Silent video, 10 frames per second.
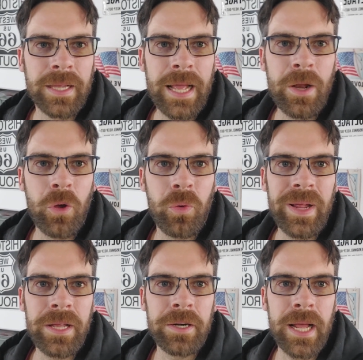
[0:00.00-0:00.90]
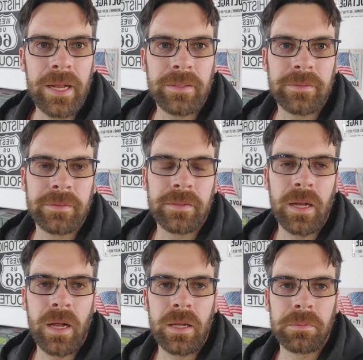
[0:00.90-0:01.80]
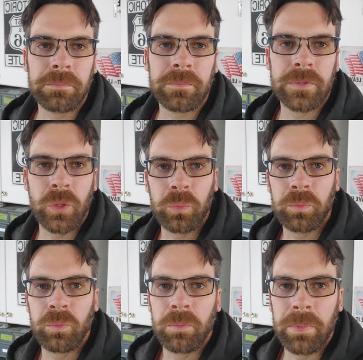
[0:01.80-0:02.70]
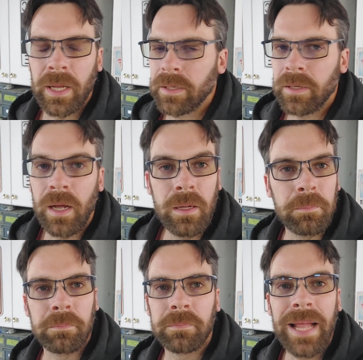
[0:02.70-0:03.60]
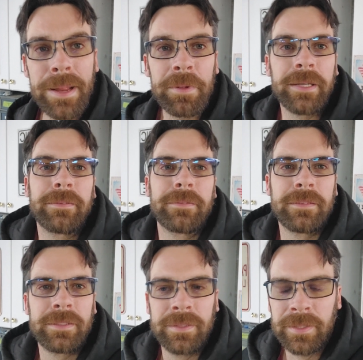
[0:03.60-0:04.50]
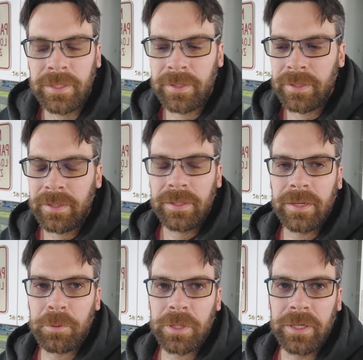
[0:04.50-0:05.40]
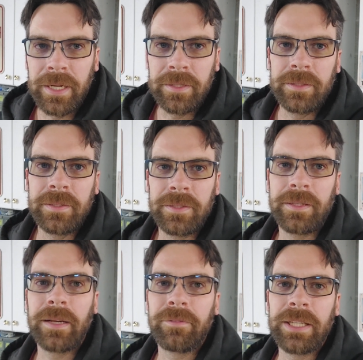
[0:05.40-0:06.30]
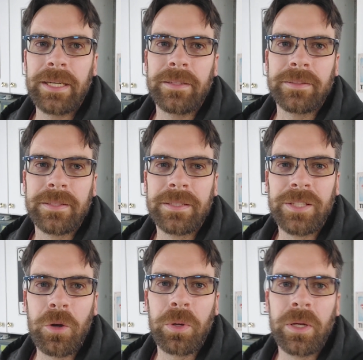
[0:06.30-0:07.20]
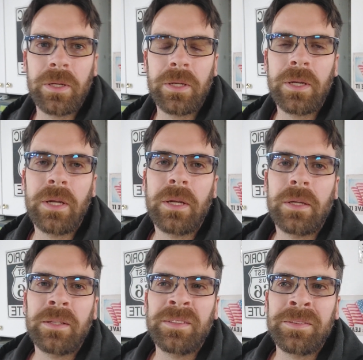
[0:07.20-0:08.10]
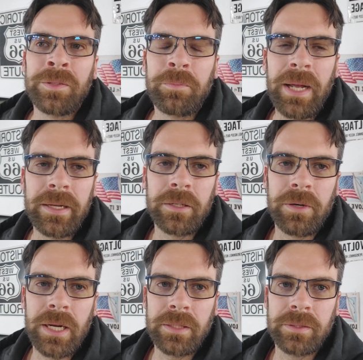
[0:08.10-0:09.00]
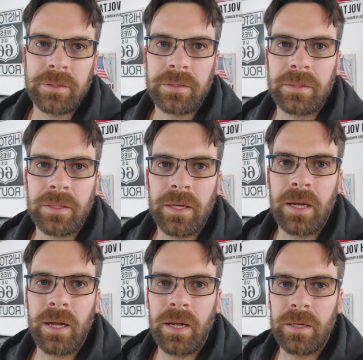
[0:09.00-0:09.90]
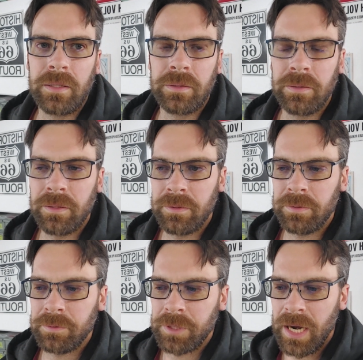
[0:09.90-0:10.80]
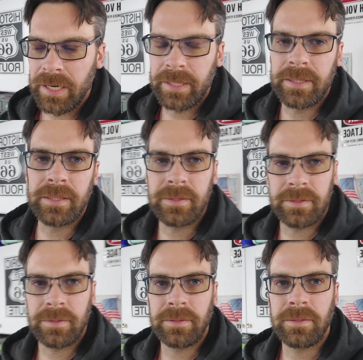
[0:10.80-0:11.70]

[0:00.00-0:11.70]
Hello, internet. Damn it. Gotta work on that, like everything else. So, back in the garage, trying to get this